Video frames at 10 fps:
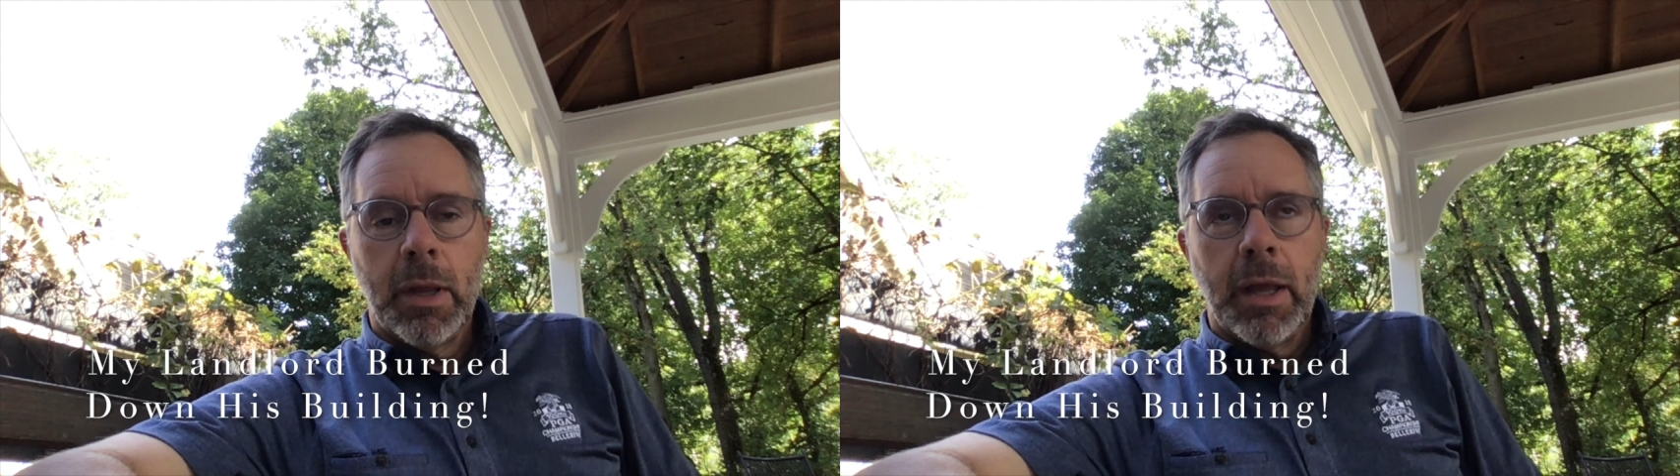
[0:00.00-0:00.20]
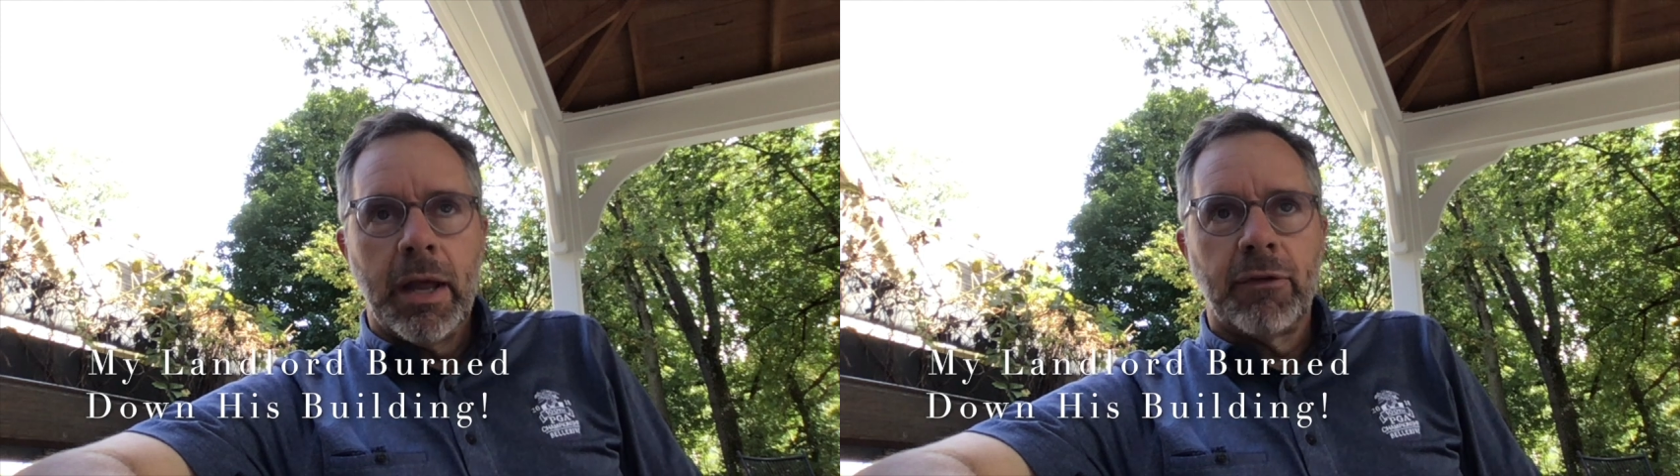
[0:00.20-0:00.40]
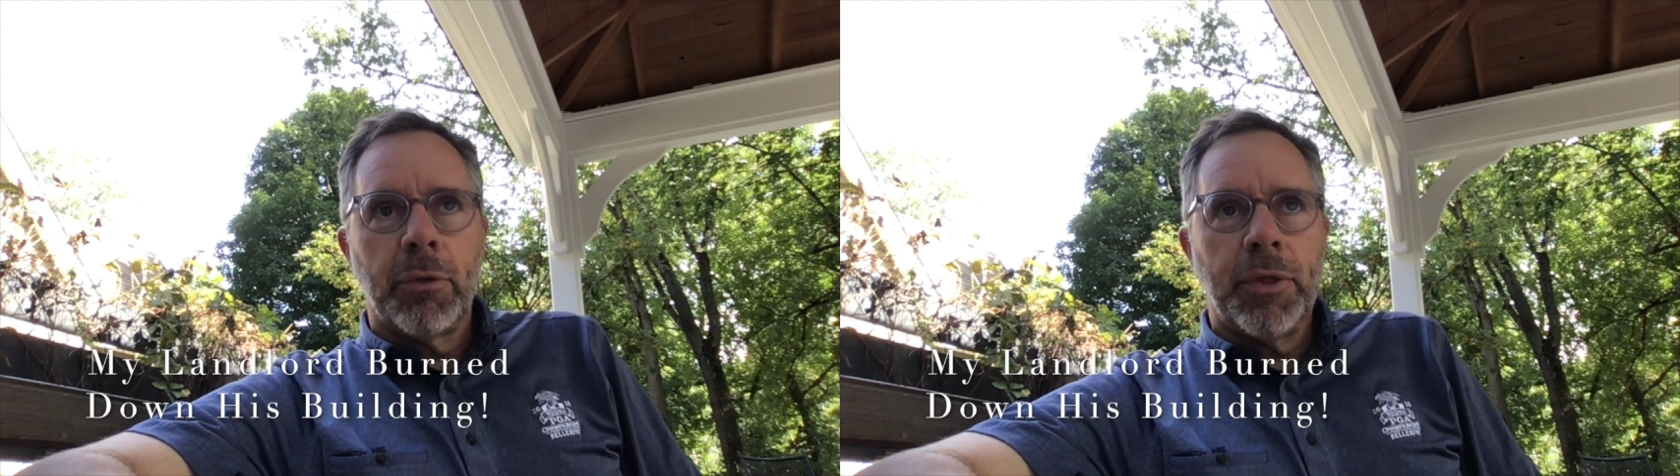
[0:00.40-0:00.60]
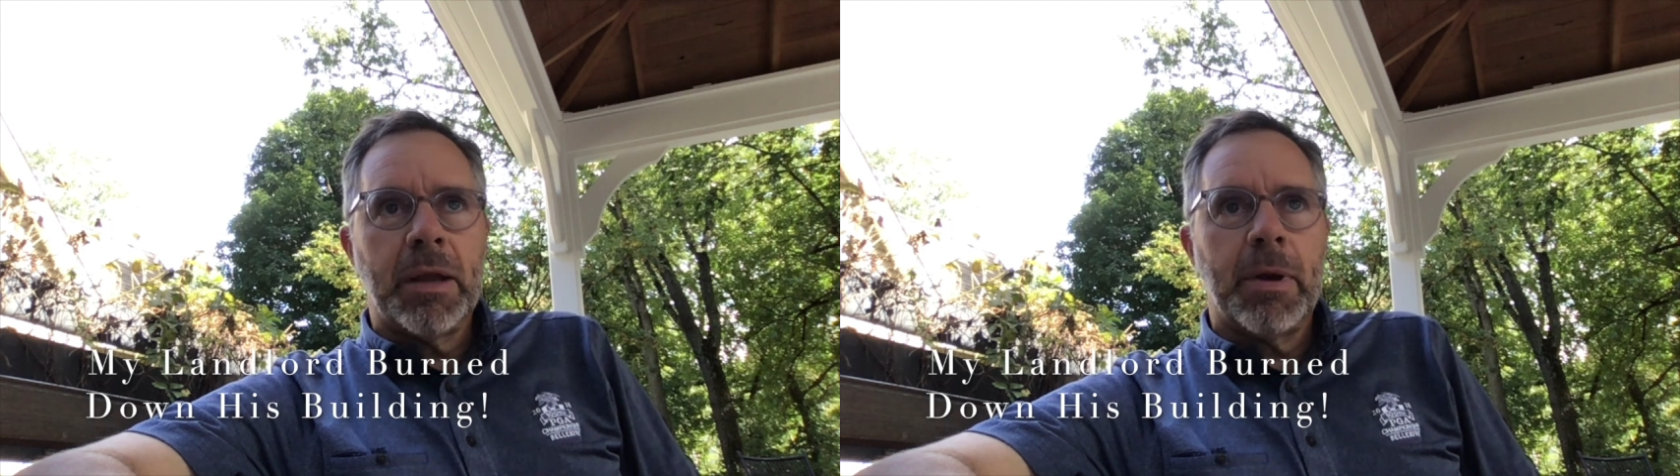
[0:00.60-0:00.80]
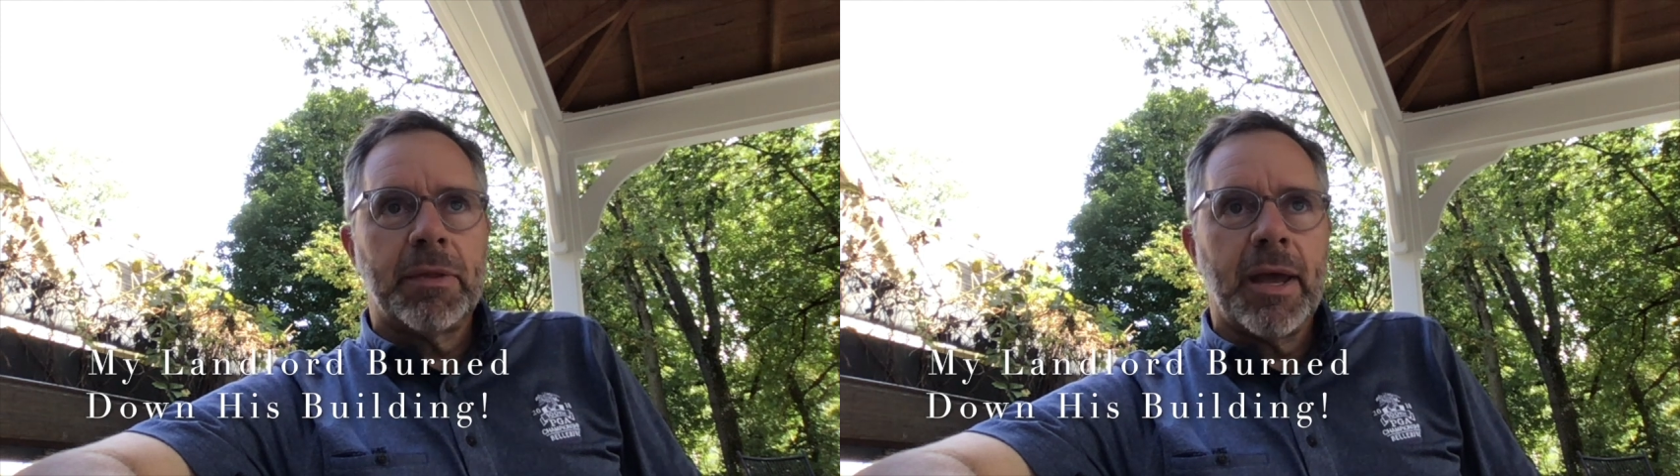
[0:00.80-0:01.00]
And so think
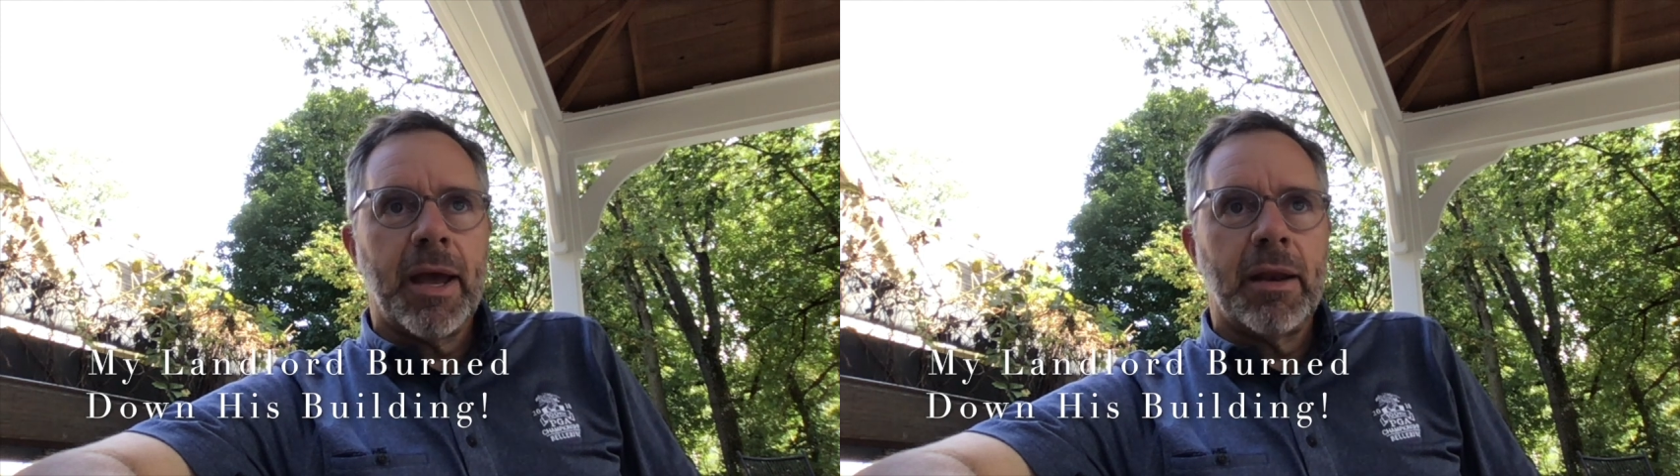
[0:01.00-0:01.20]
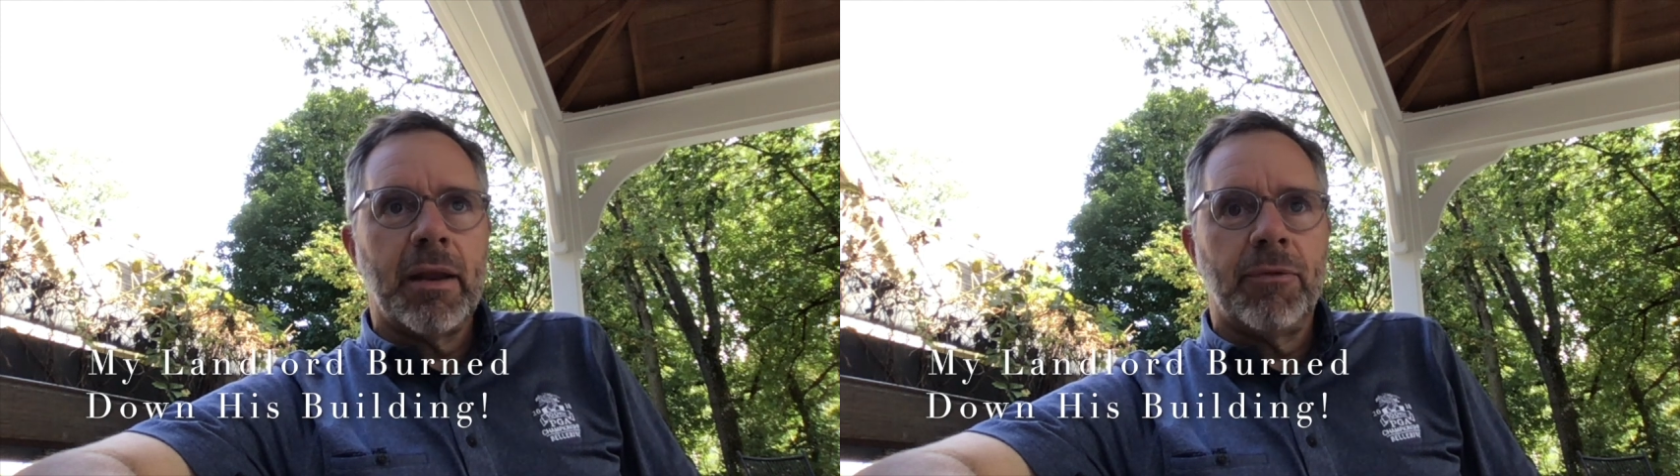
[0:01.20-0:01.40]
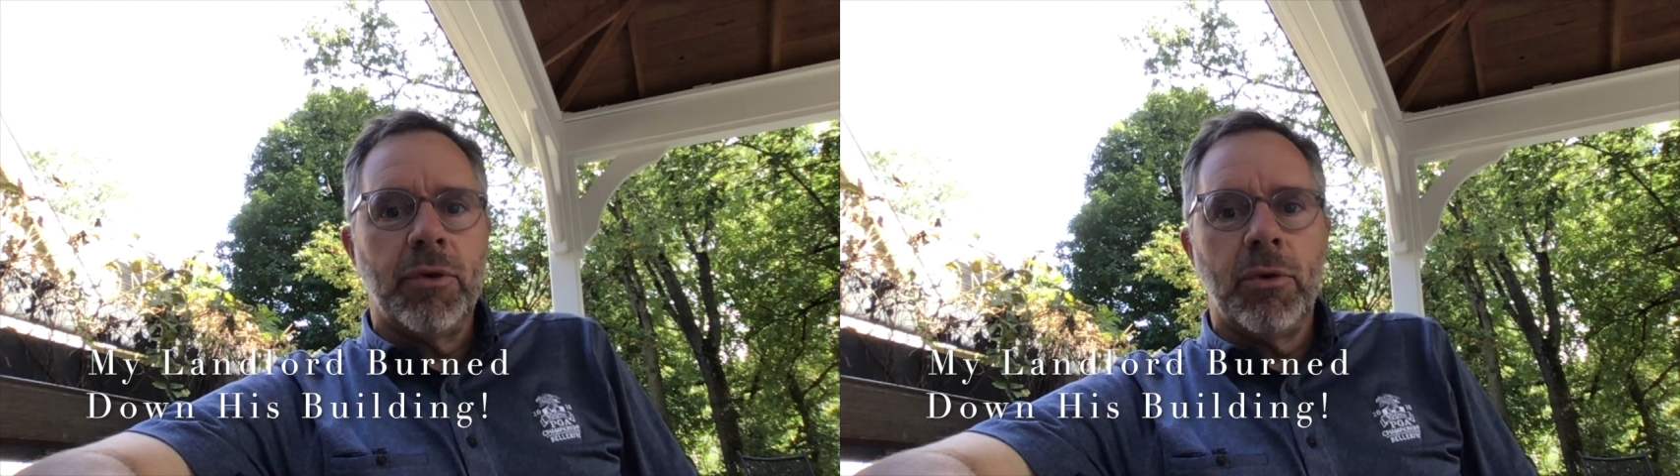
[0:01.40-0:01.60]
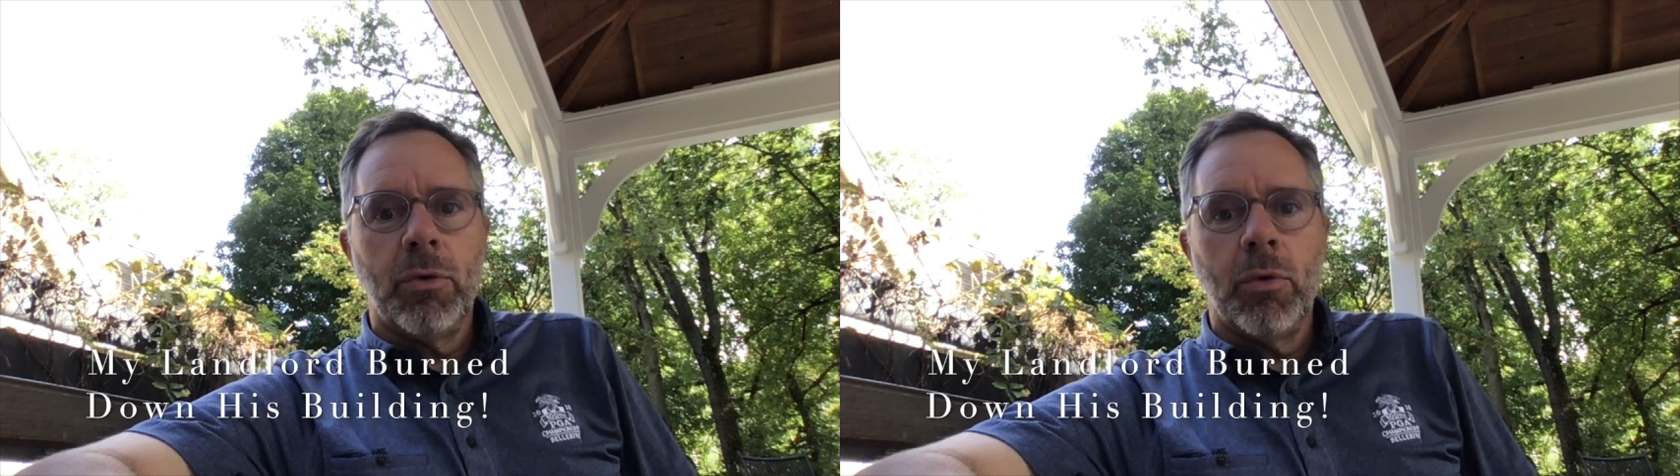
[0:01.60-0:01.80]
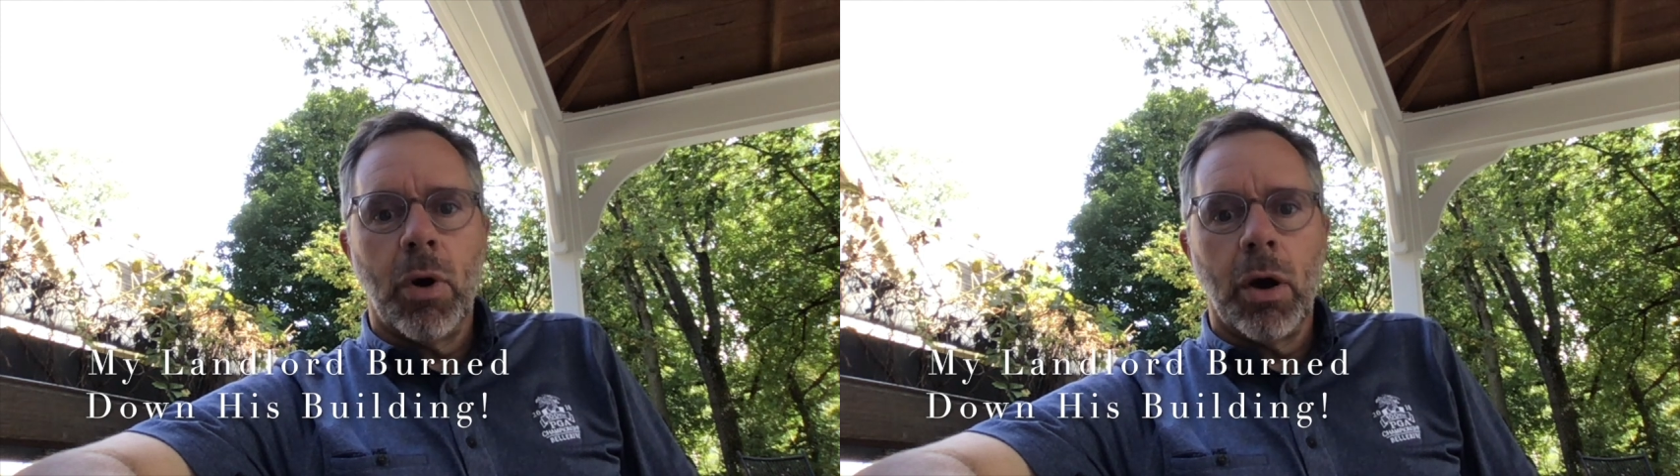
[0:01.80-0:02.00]
about that if
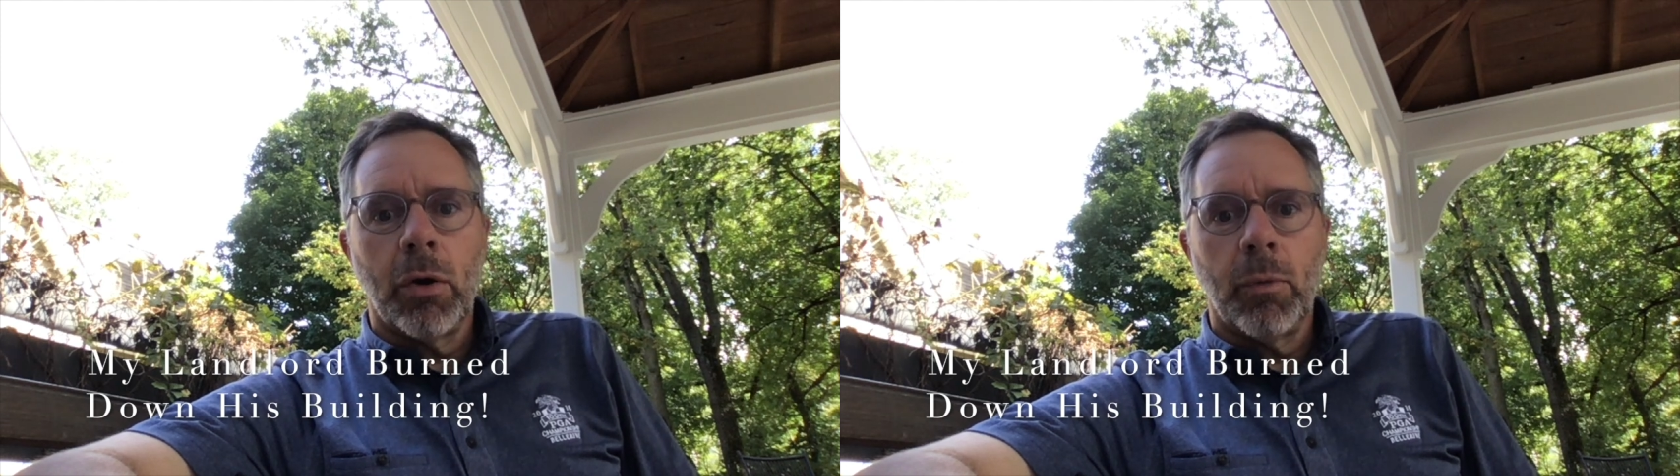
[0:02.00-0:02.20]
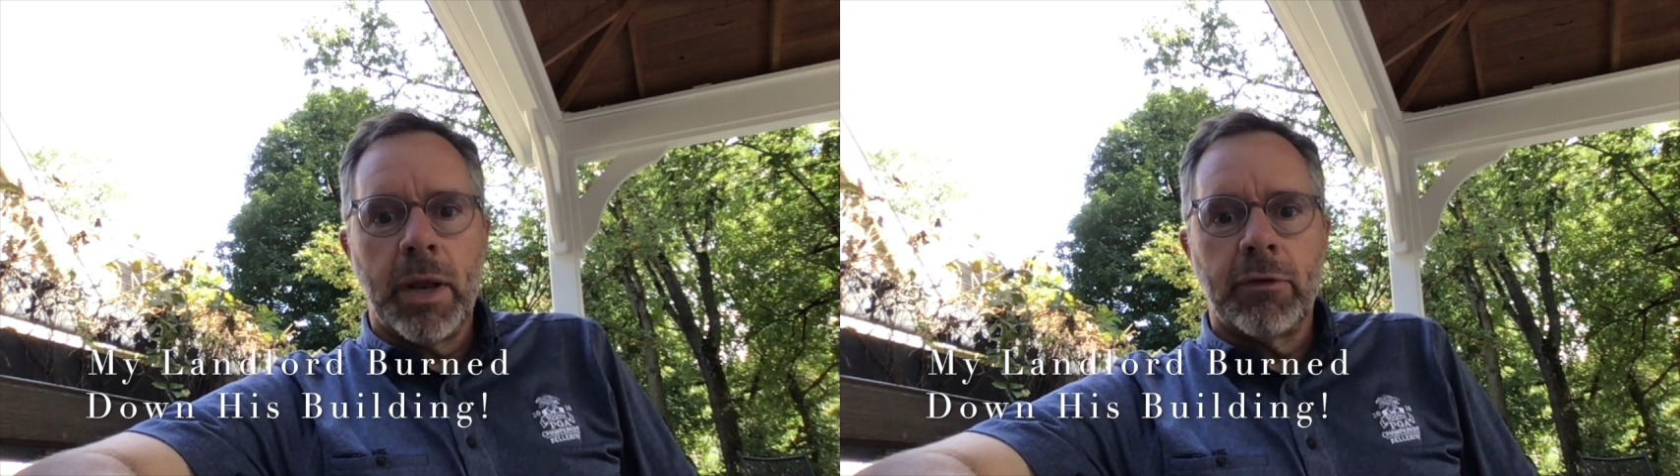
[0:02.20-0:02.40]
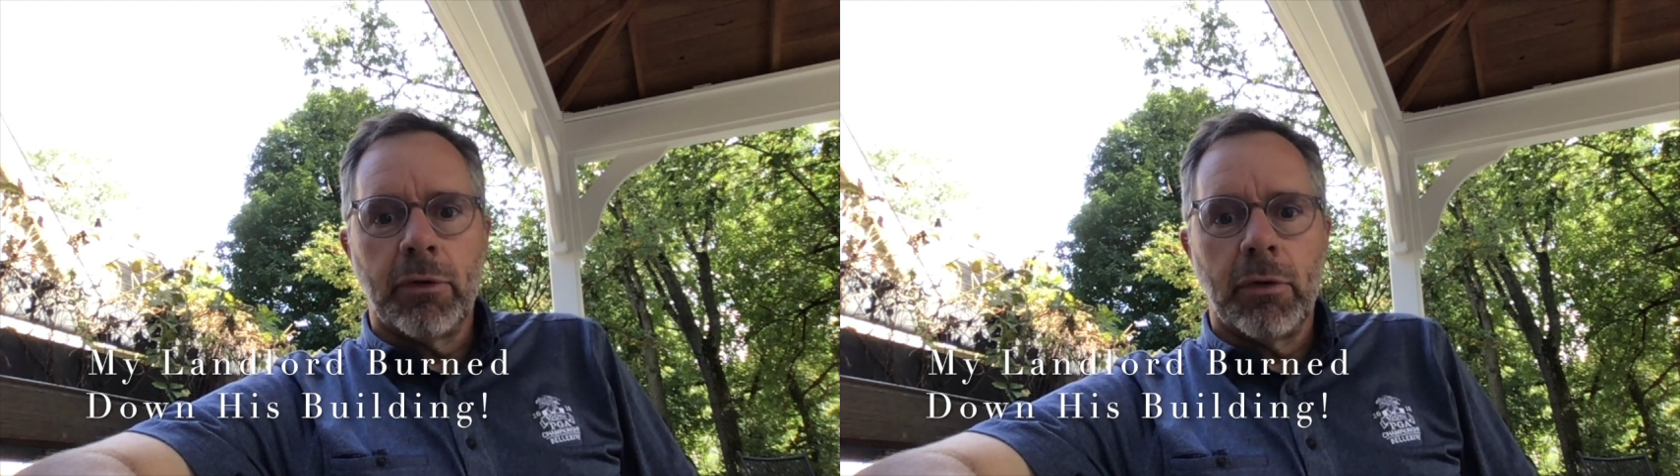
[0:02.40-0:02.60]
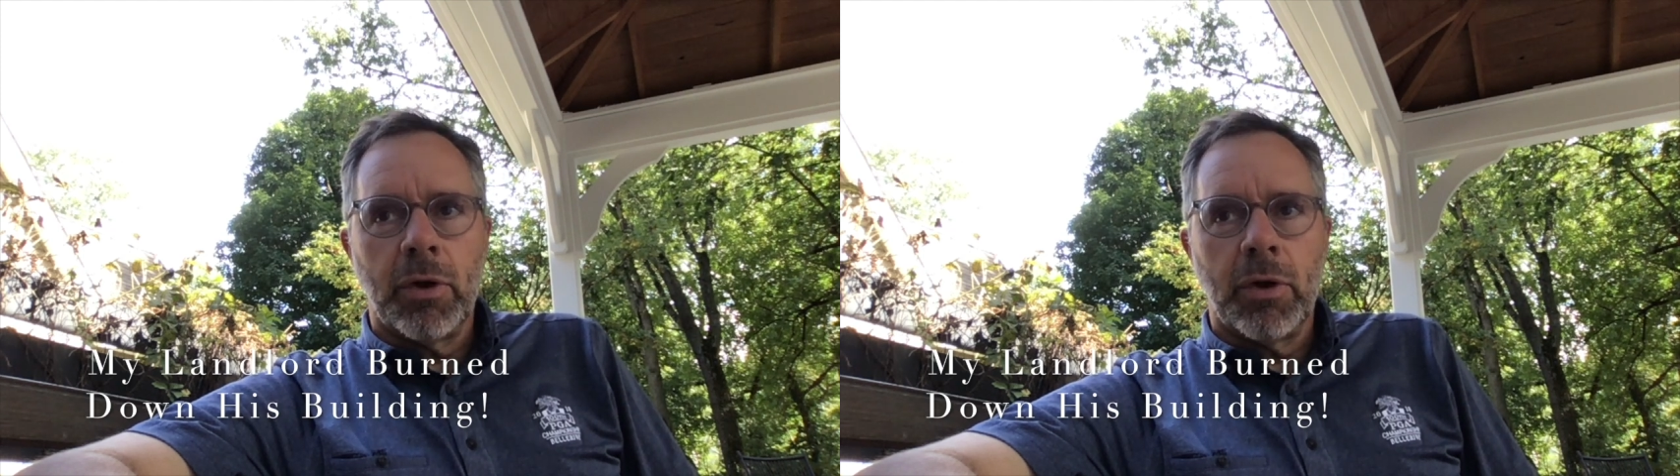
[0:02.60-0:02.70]
you are a renter.